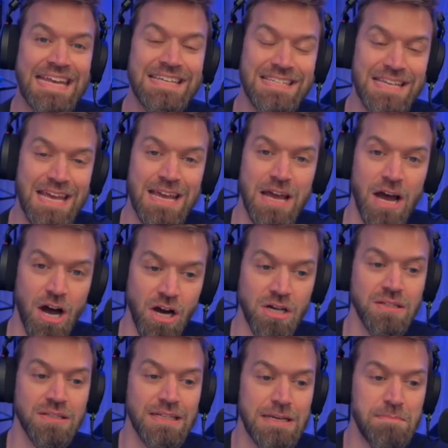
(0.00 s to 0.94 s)
a
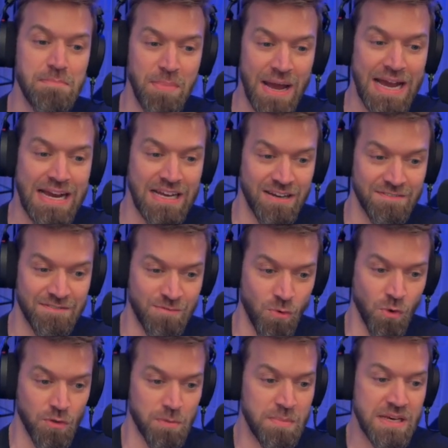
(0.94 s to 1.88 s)
ugly back and
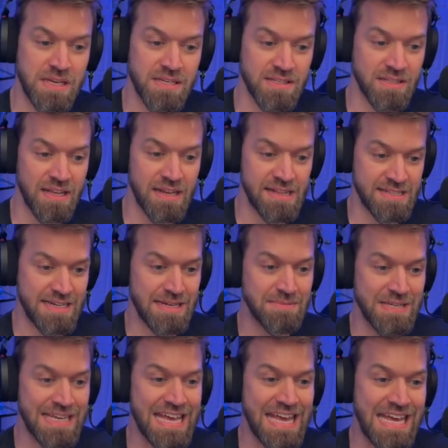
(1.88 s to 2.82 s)
forth because a lot of
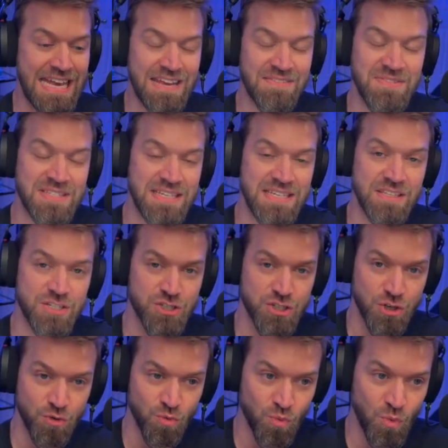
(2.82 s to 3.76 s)
times I can't even see the
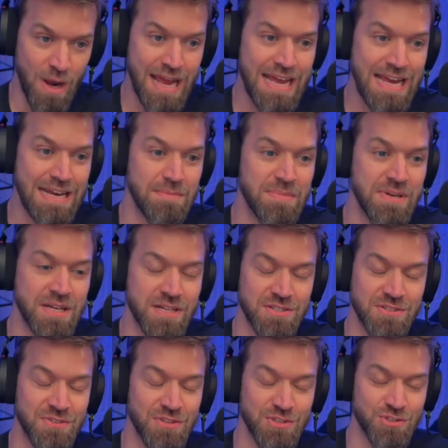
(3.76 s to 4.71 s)
terrain
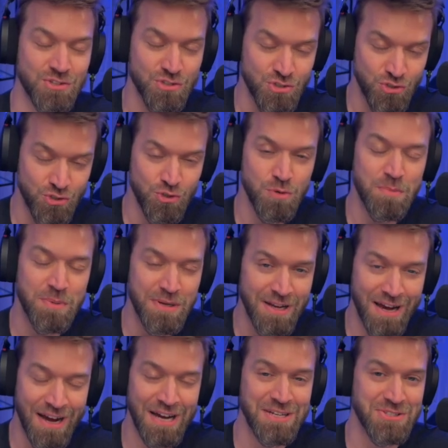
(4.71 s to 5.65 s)
because of this
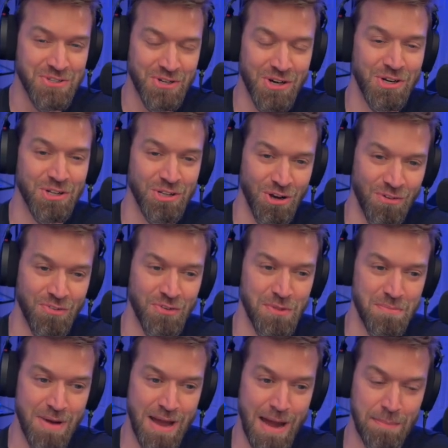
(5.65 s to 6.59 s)
stupid ice all over
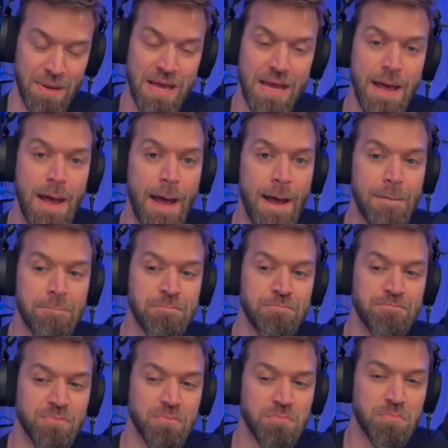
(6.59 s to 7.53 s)
the map.
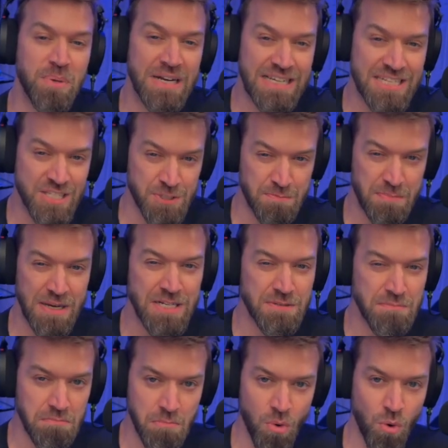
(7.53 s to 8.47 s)
But
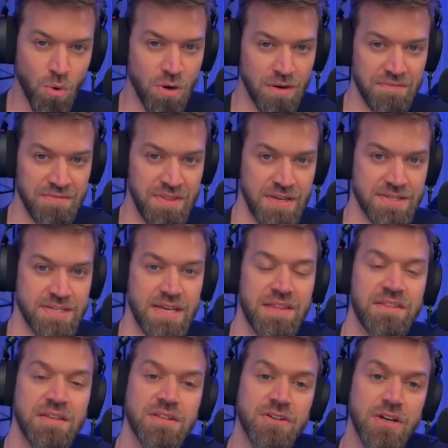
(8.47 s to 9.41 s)
expect more of this.
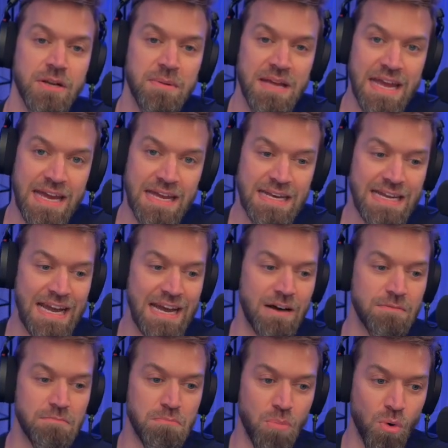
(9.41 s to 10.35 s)
I think they're going to be handing
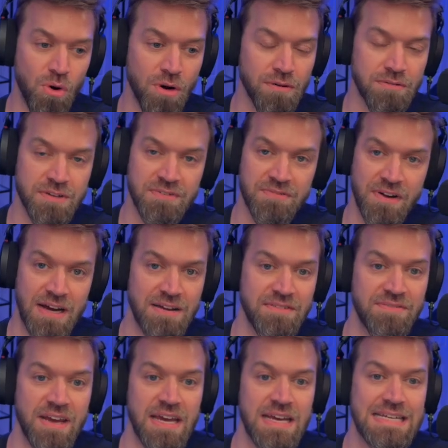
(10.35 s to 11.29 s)
out more
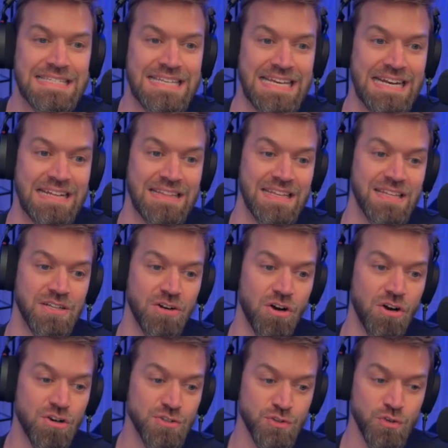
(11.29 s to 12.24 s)
Divine Veins, and I think they're
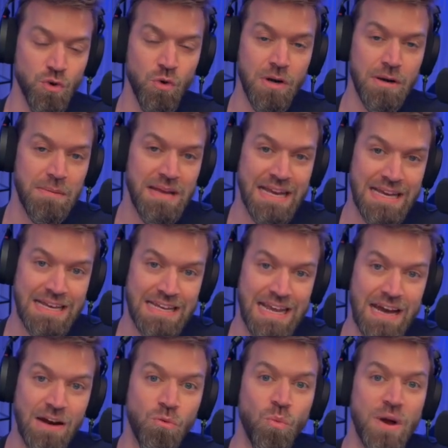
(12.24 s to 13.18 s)
also going to be
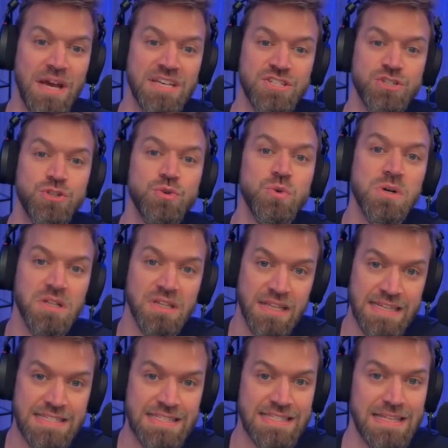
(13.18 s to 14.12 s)
handing out ways to
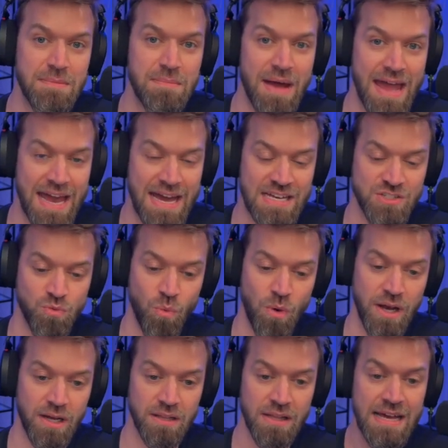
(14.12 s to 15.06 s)
cleanse them as
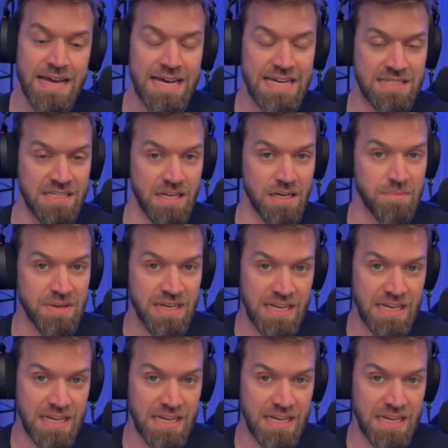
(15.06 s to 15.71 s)
well. It's going to be an